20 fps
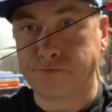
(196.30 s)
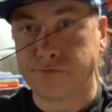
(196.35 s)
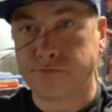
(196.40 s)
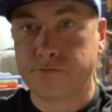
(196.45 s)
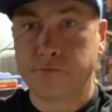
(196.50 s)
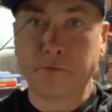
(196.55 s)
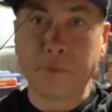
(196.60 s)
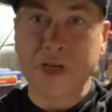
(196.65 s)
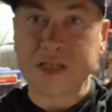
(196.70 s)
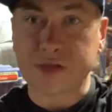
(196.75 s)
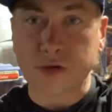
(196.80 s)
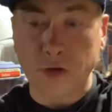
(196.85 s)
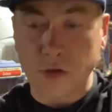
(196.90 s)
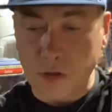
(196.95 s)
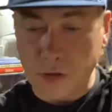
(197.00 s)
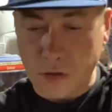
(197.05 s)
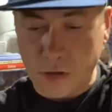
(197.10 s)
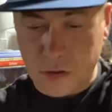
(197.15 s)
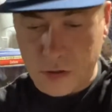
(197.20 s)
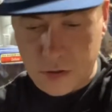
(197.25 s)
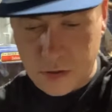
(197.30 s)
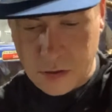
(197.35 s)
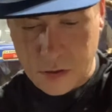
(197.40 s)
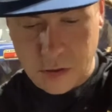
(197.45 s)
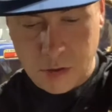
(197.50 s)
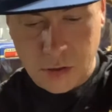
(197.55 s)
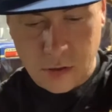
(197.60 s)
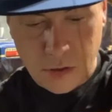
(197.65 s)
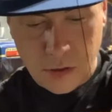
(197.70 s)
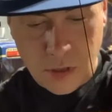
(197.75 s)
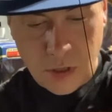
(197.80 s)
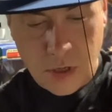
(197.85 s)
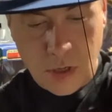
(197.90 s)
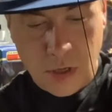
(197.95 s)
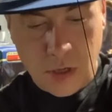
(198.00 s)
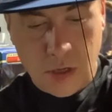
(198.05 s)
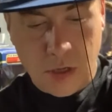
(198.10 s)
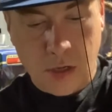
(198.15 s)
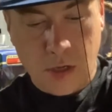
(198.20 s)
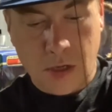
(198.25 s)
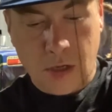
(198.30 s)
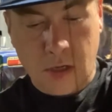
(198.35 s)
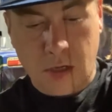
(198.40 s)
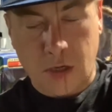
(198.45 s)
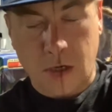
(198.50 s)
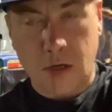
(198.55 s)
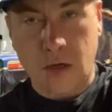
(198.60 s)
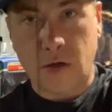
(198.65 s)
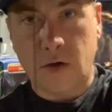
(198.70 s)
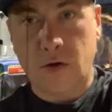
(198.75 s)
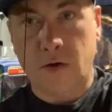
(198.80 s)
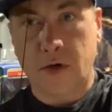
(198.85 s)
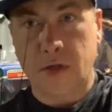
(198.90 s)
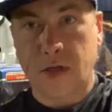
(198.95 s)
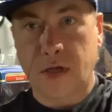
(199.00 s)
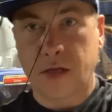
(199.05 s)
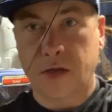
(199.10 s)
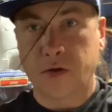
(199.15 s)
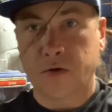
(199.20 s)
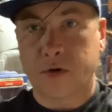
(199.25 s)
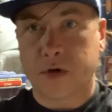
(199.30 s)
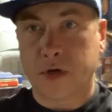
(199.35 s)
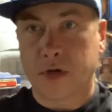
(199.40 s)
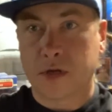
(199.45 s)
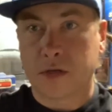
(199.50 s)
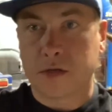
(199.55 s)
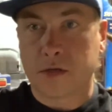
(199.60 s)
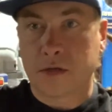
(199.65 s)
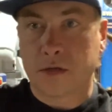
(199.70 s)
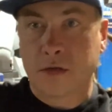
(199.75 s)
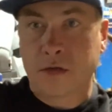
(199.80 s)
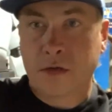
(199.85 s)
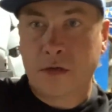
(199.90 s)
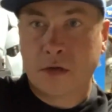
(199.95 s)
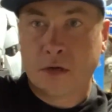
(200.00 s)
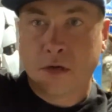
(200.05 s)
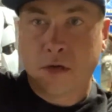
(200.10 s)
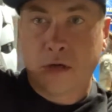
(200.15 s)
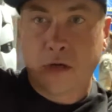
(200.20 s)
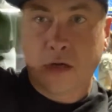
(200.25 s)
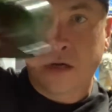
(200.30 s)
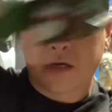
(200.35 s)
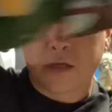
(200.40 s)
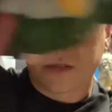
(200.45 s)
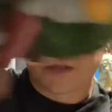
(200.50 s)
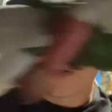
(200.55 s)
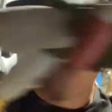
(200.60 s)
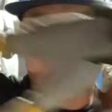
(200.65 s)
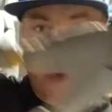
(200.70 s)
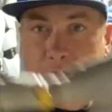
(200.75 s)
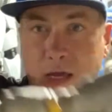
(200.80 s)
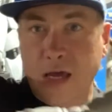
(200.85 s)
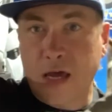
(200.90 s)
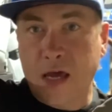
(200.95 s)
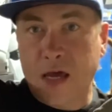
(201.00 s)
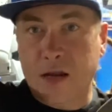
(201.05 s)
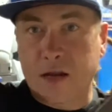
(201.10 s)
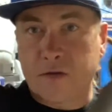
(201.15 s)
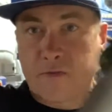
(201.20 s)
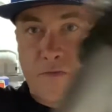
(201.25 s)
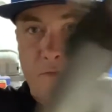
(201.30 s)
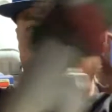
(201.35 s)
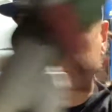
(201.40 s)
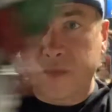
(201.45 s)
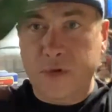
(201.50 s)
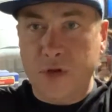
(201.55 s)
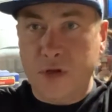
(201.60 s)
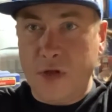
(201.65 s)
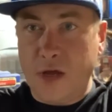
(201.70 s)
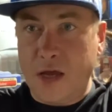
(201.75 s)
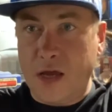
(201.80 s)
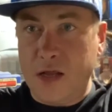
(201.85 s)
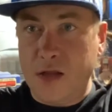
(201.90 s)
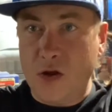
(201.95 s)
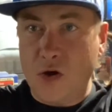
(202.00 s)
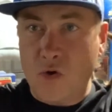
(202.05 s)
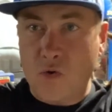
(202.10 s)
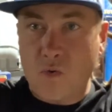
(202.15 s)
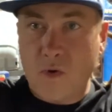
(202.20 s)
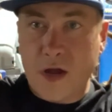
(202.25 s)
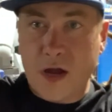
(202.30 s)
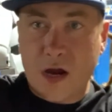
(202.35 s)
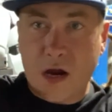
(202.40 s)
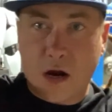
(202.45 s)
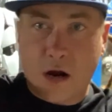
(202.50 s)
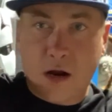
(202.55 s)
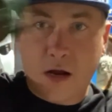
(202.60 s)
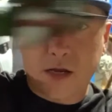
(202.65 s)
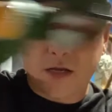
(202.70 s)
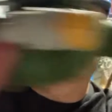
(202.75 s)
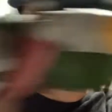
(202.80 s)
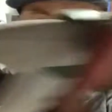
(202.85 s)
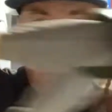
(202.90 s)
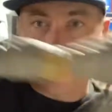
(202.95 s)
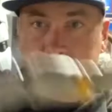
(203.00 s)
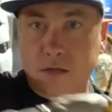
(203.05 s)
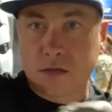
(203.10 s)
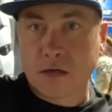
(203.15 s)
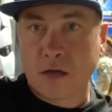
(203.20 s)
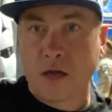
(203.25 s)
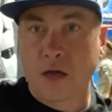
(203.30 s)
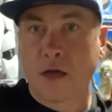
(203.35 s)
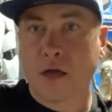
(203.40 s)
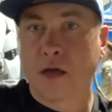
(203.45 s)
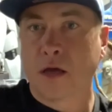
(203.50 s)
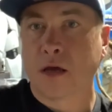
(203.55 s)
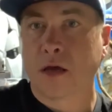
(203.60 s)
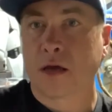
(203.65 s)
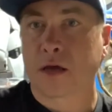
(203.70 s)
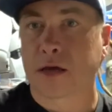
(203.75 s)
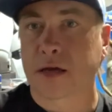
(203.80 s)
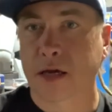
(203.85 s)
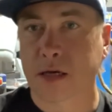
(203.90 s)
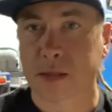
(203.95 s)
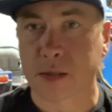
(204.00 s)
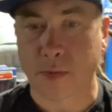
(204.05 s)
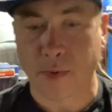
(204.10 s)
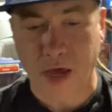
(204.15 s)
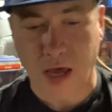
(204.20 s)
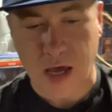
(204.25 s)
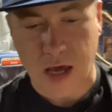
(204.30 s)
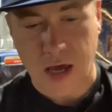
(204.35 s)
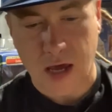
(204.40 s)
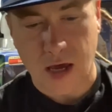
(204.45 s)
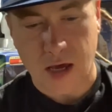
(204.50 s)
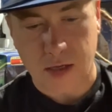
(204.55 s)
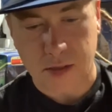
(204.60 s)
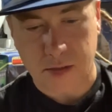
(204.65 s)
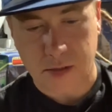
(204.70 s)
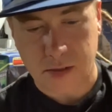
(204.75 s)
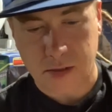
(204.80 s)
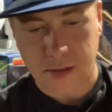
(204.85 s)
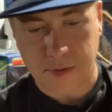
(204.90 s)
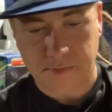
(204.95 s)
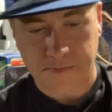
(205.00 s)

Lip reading: missile, you know, and then you can swing in from nowhere and kick some ass.